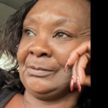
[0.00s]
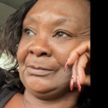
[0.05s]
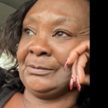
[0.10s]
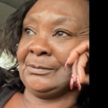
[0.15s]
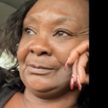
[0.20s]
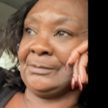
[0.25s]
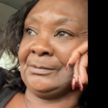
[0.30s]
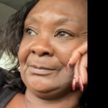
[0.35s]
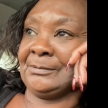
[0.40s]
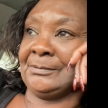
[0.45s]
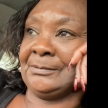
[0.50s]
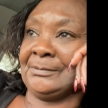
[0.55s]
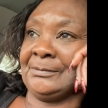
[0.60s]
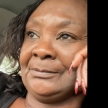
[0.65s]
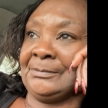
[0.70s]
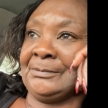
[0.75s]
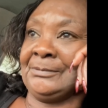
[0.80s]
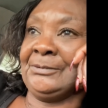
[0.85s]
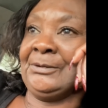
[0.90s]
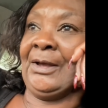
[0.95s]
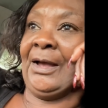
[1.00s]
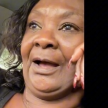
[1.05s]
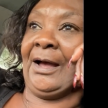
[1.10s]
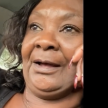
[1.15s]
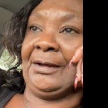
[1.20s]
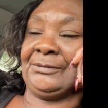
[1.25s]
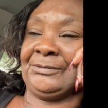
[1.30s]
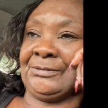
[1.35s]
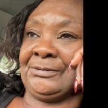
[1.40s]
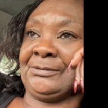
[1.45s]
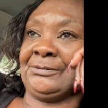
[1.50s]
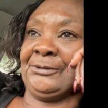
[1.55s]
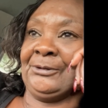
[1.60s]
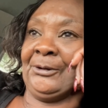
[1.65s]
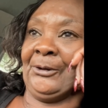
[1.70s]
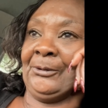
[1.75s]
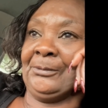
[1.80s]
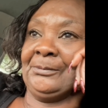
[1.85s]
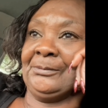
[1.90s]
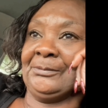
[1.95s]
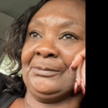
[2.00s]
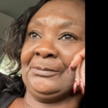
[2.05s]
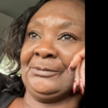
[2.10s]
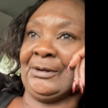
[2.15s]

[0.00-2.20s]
My baby? Yes. Your, baby.